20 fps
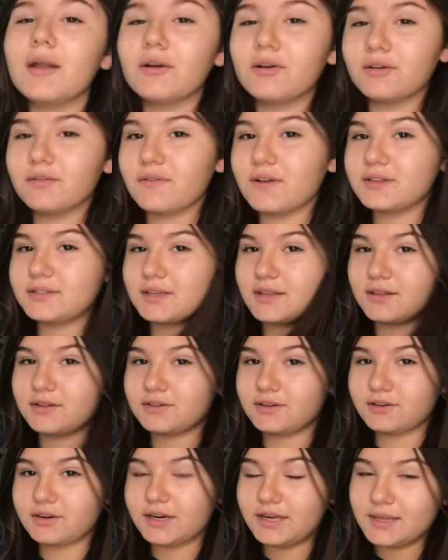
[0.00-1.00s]
don't know if I said this
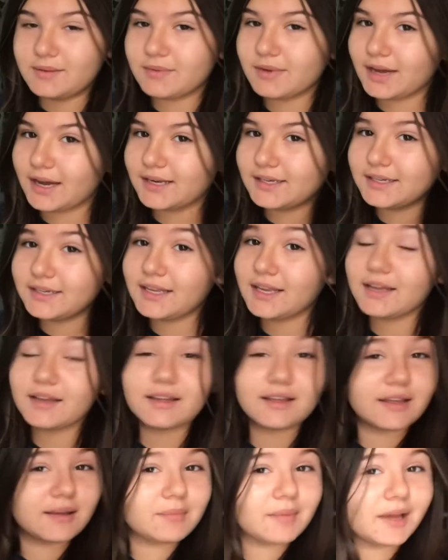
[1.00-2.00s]
already, but I did
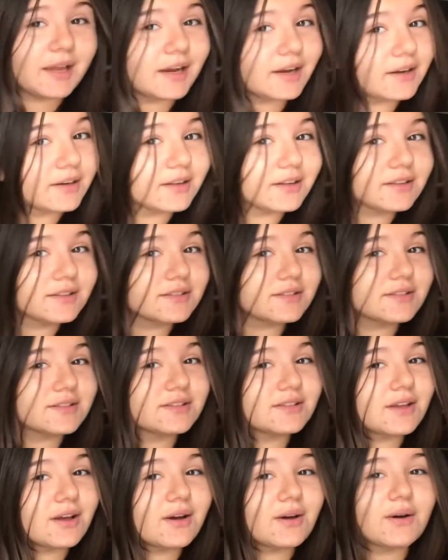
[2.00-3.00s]
get my hair done,
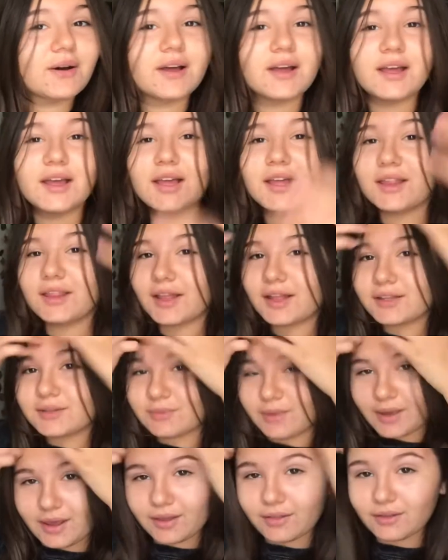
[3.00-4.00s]
so that's
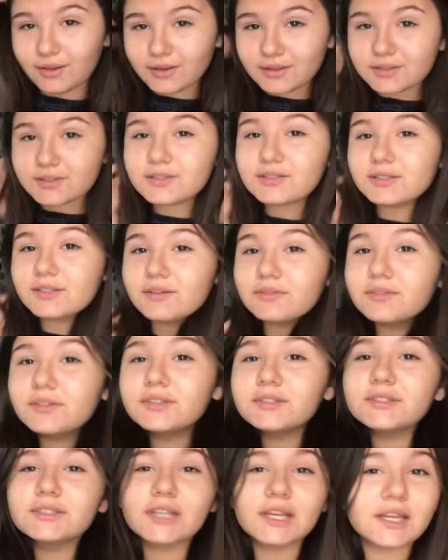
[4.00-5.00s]
why it looks
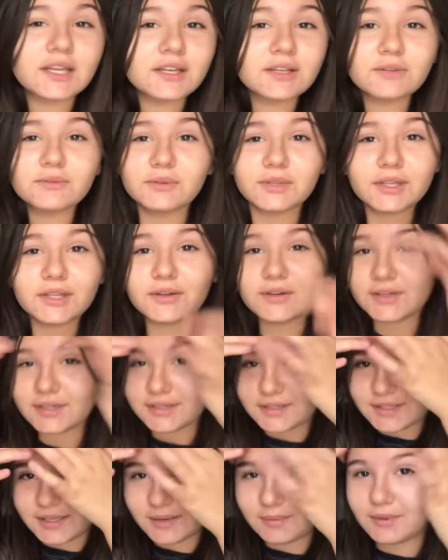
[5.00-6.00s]
different and really
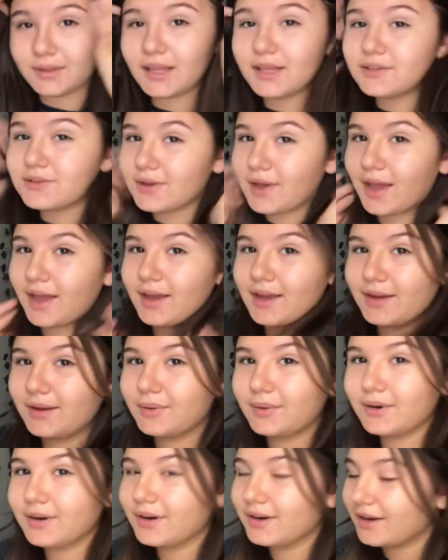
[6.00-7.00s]
greasy, but that's okay.
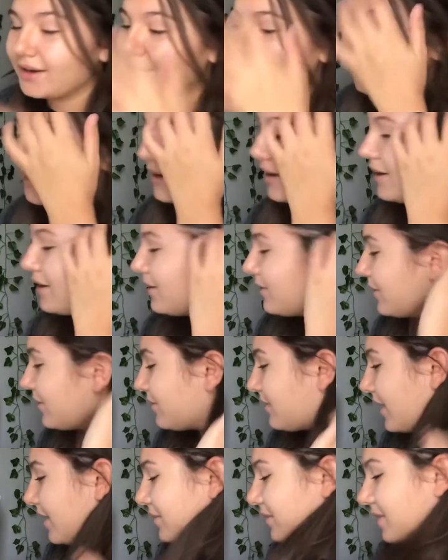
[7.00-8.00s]
We're
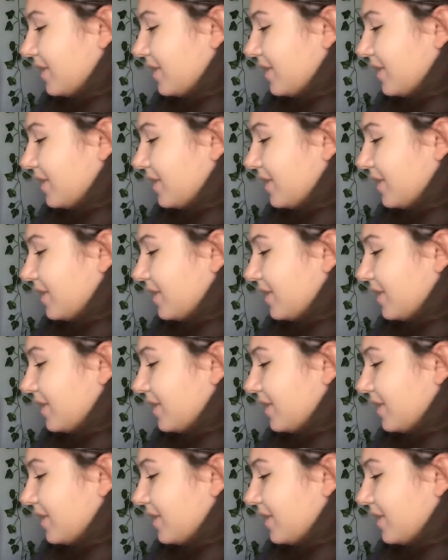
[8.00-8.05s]
fine with